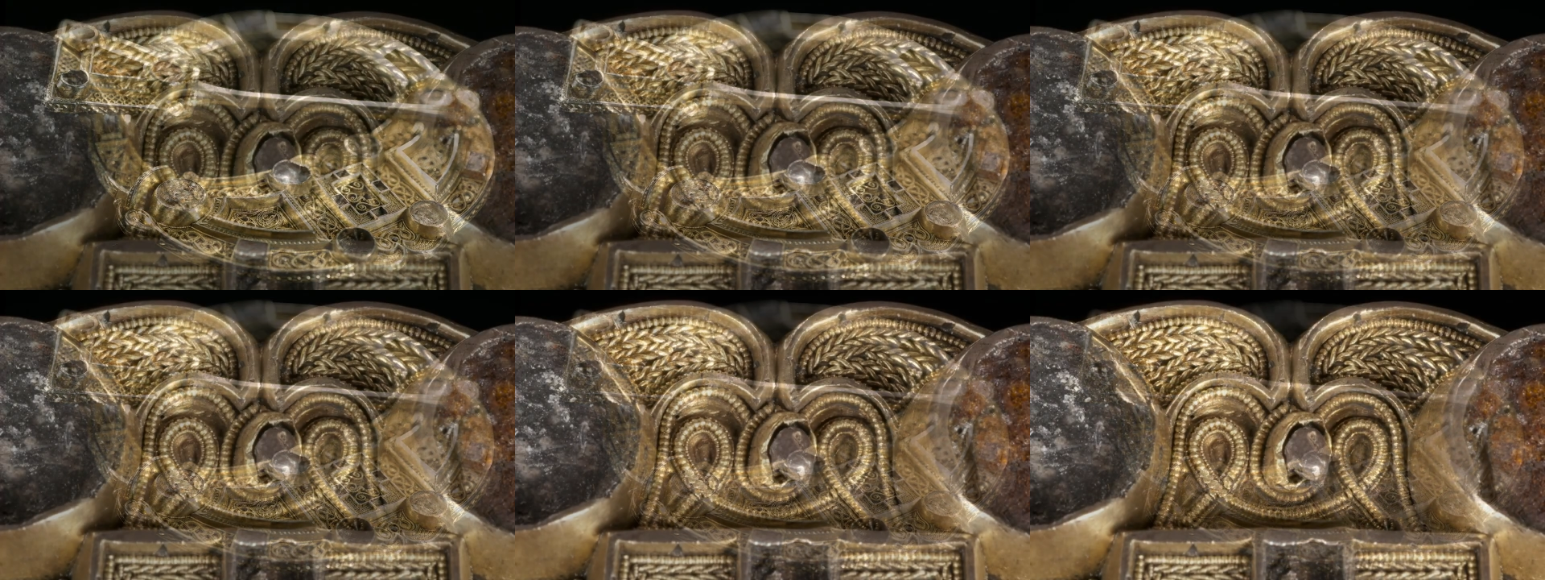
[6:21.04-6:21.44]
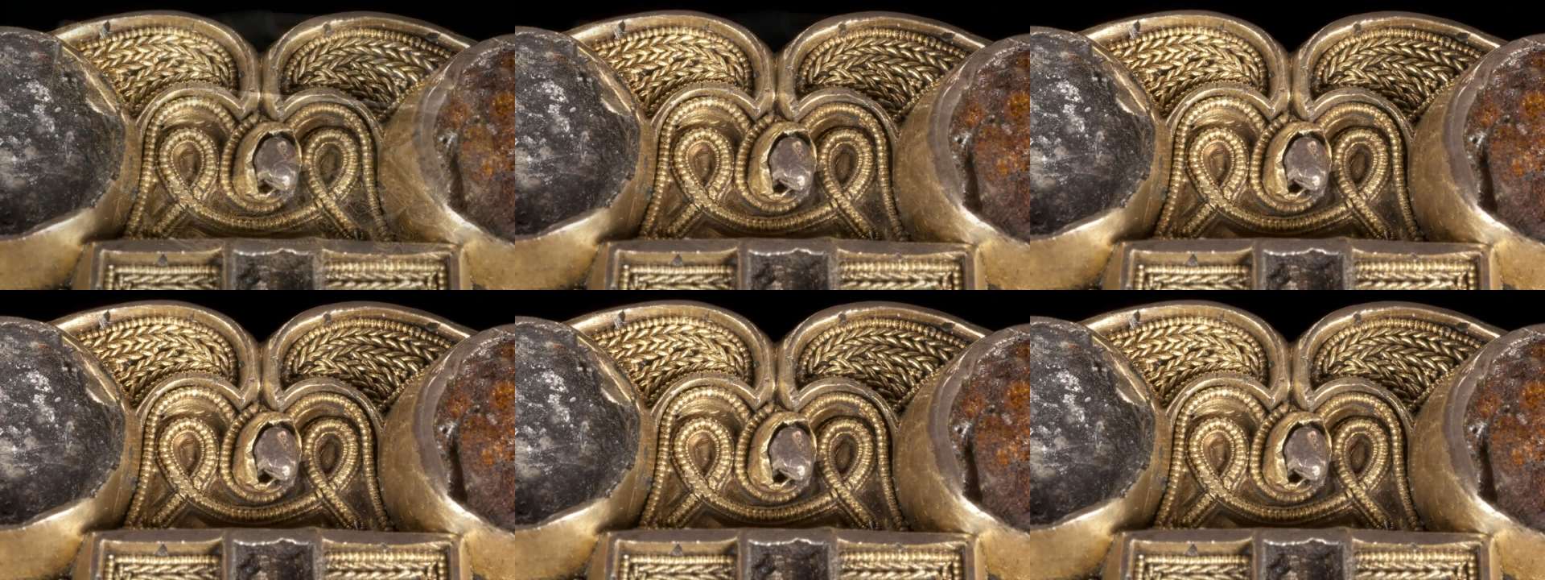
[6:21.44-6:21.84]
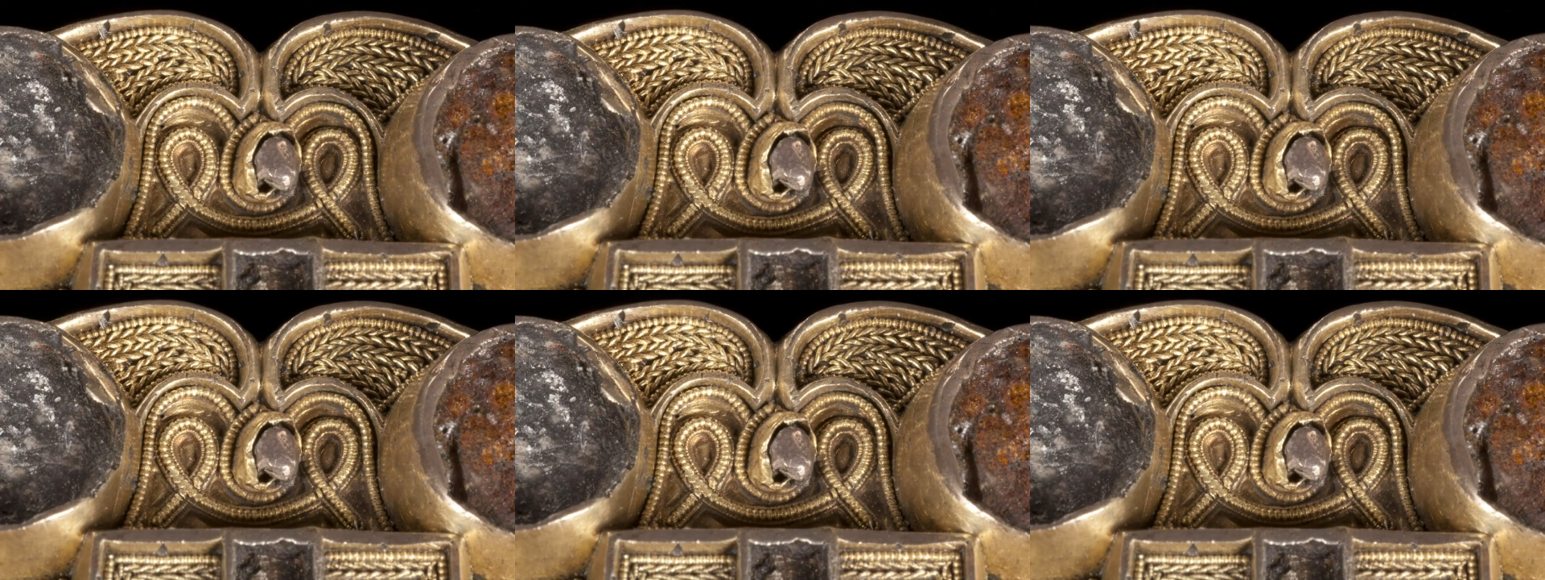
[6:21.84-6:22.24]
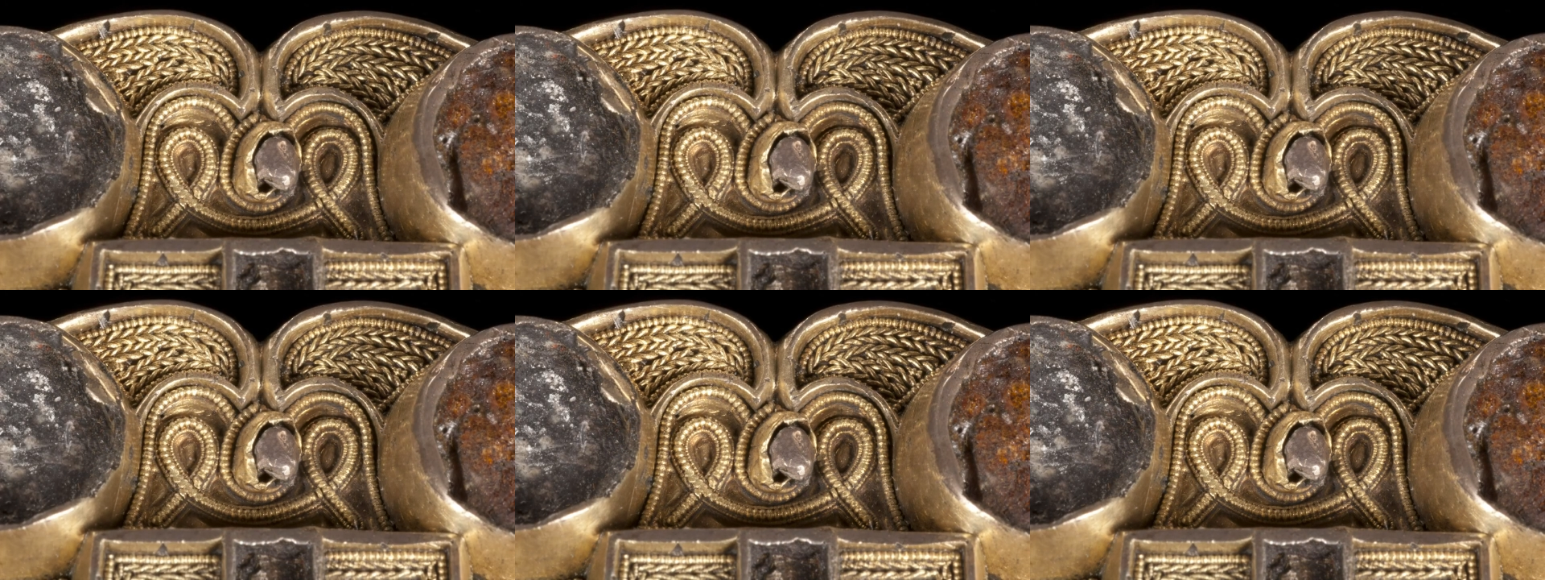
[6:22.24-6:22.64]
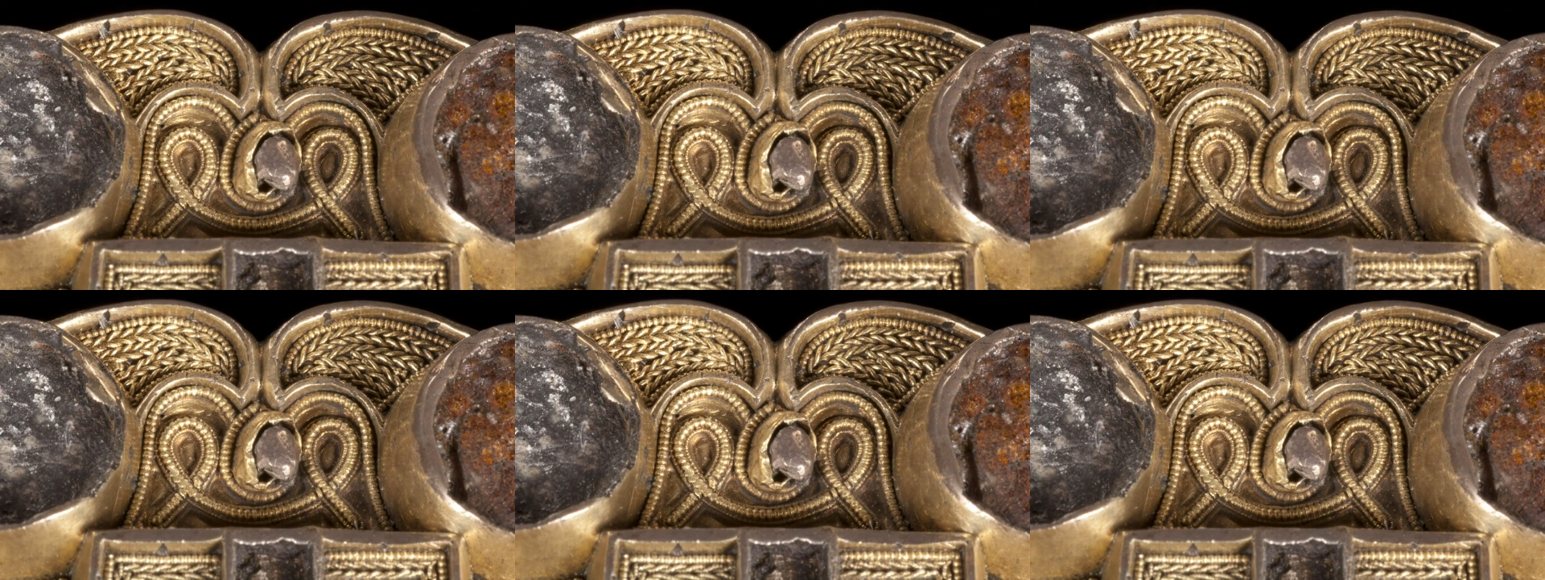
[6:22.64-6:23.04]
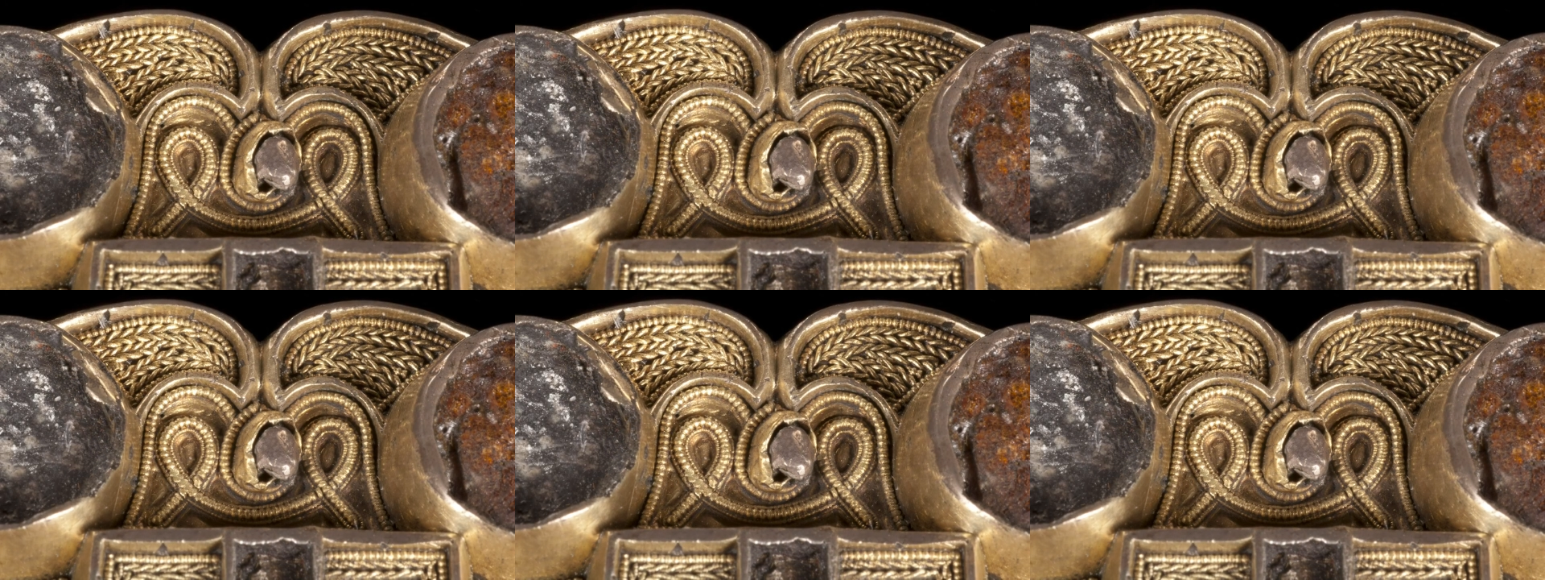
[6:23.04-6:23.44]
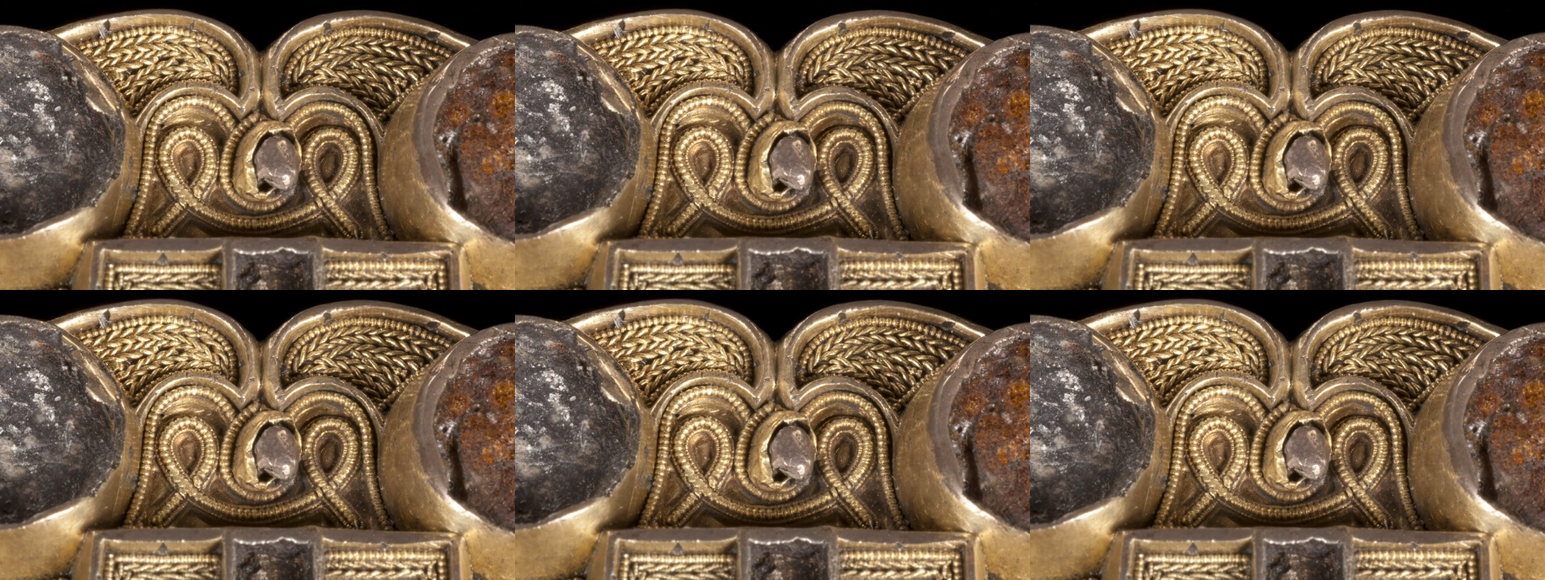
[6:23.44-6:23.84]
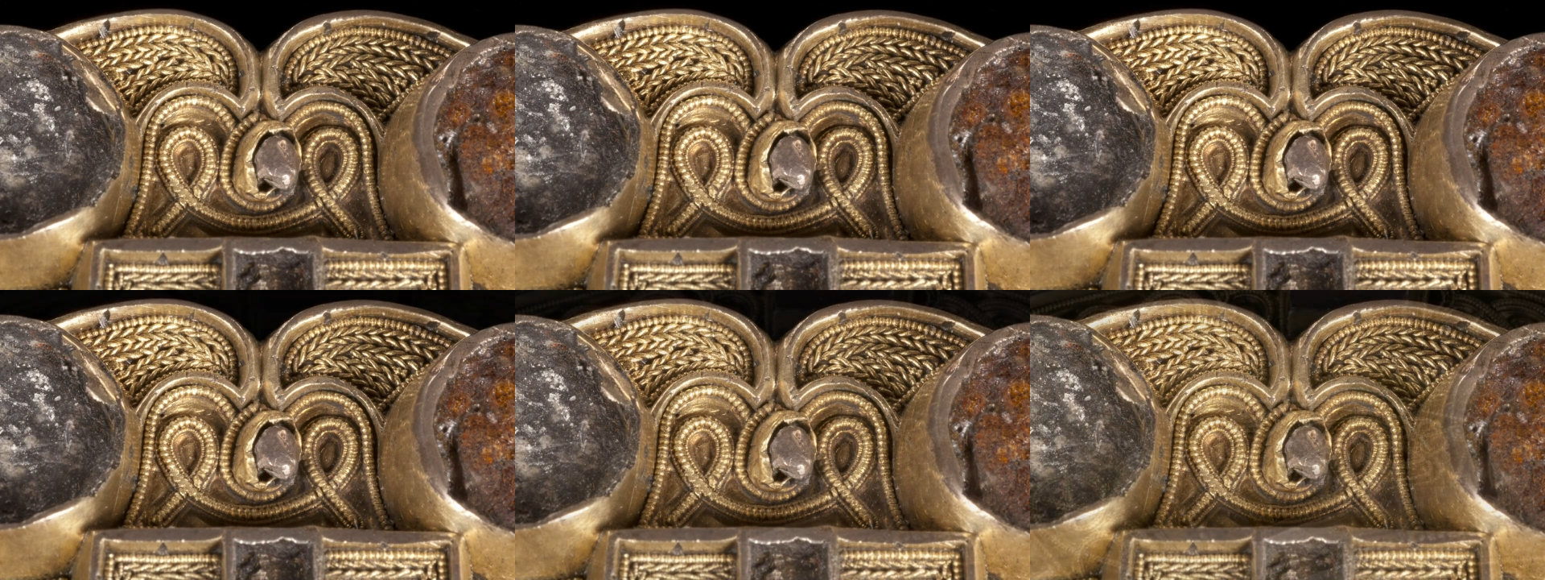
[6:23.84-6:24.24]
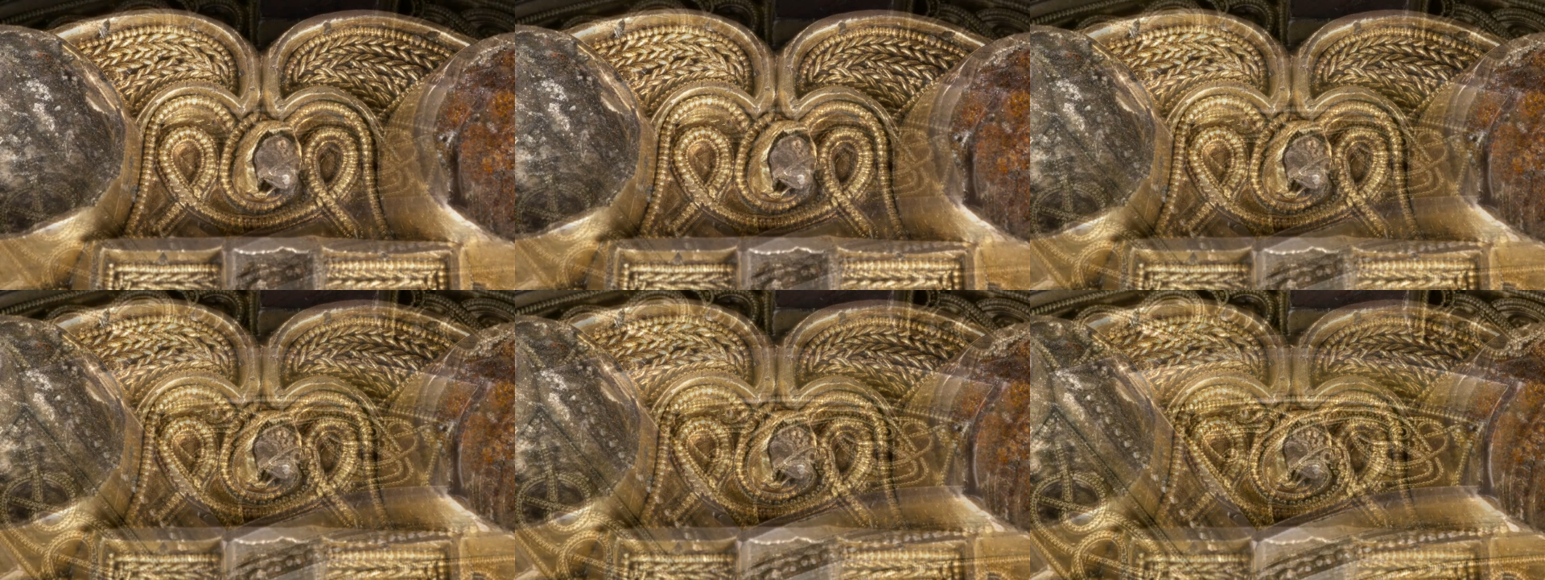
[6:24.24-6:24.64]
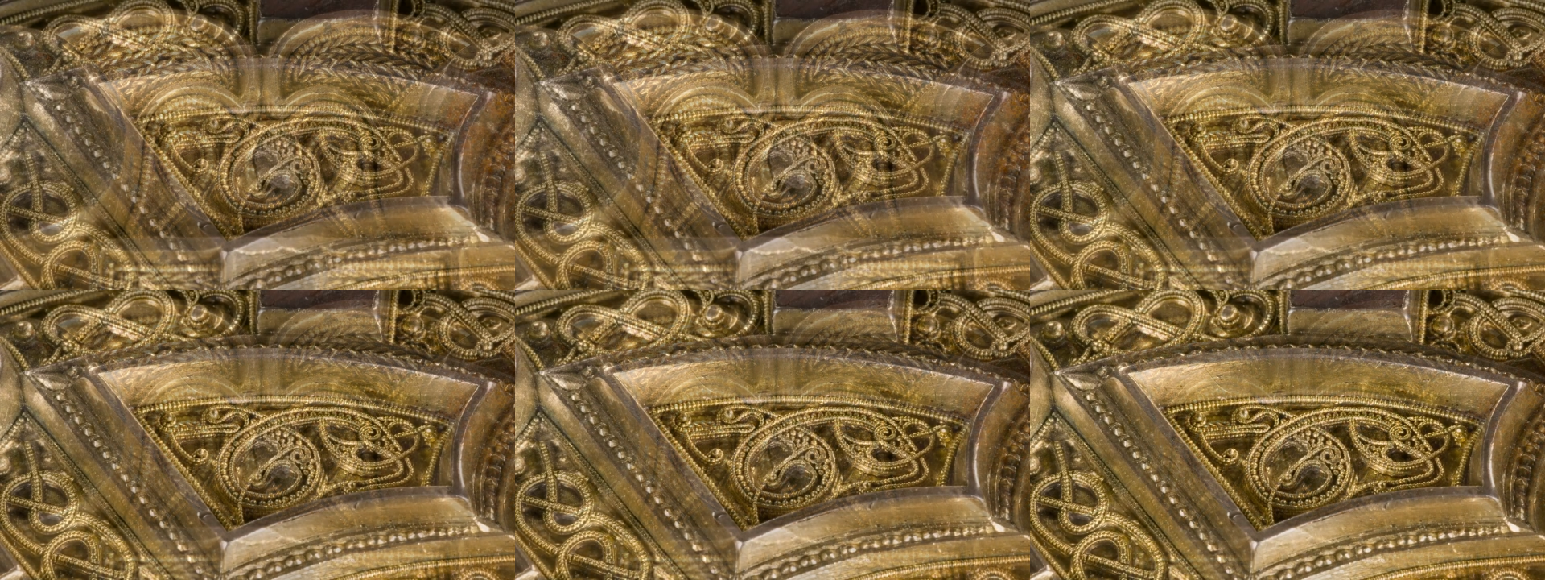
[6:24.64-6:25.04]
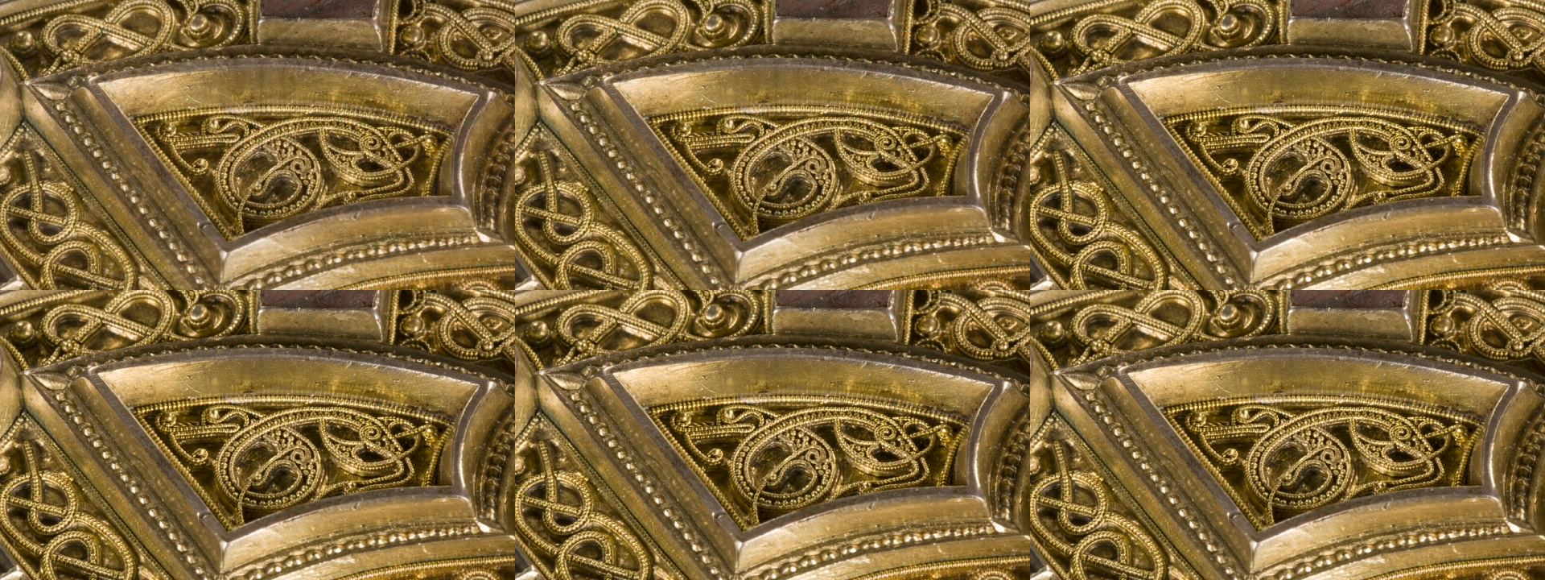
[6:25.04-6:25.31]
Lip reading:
[unreadable: no face in view]